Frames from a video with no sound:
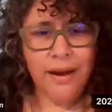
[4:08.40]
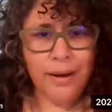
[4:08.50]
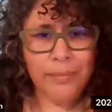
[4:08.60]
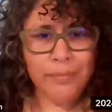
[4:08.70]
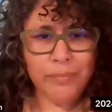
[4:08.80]

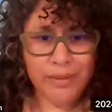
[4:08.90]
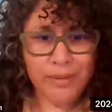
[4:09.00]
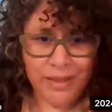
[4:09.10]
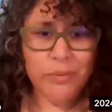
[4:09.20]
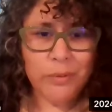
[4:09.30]
um,
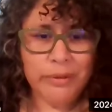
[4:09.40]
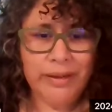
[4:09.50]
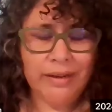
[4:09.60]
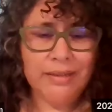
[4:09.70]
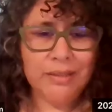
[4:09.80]
then we're
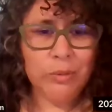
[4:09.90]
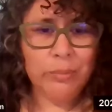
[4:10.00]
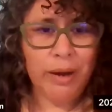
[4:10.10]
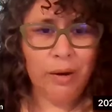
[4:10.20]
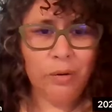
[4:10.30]
beginning to
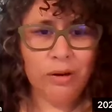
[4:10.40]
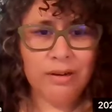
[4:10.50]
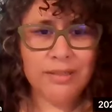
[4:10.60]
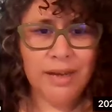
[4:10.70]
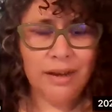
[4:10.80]
empower
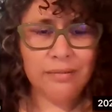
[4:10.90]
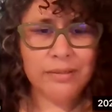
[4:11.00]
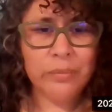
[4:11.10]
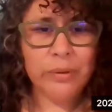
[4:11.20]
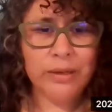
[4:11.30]
ourselves
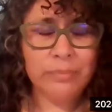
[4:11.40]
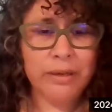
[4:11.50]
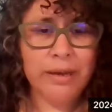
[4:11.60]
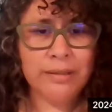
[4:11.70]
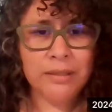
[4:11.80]
and we can
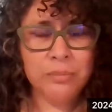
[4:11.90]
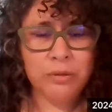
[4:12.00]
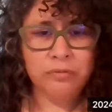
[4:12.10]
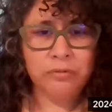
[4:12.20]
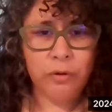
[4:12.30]
begin to
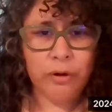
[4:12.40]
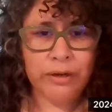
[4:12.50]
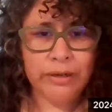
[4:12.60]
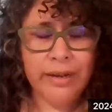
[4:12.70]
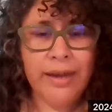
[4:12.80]
move
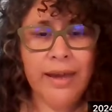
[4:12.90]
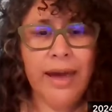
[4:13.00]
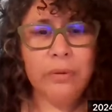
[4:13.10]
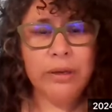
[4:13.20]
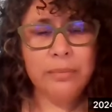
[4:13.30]
forward
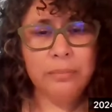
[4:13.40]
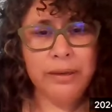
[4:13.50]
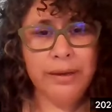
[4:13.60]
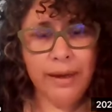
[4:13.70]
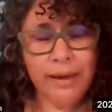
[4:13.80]
and we can
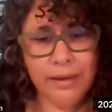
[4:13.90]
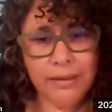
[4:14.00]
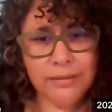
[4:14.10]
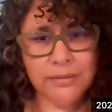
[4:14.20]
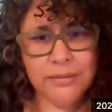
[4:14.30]

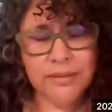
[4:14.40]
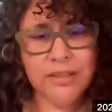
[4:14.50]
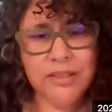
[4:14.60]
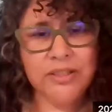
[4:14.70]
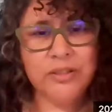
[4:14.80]
begin
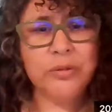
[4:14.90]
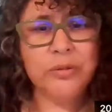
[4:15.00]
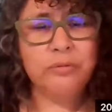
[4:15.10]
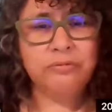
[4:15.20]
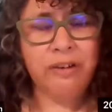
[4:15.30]

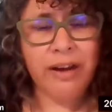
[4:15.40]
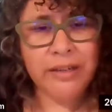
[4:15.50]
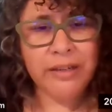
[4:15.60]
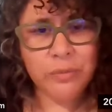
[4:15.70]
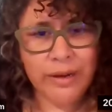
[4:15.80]
to
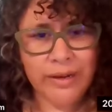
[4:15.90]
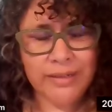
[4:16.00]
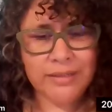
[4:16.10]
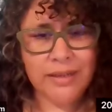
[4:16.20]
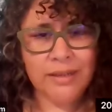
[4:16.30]
find
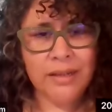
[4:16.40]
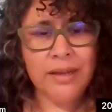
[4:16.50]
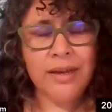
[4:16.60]
ways that